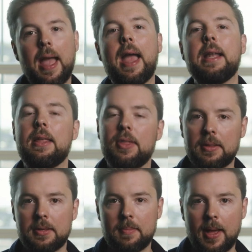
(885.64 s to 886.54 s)

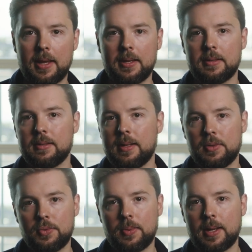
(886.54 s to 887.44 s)
anything that's made
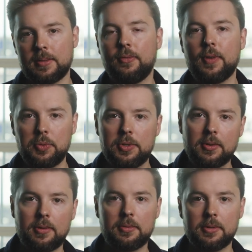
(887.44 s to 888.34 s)
is always
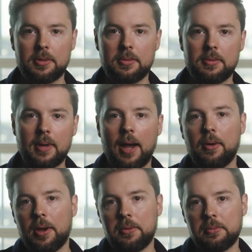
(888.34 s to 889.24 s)
filtered through
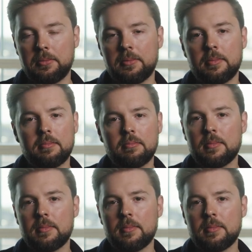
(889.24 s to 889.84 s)
our own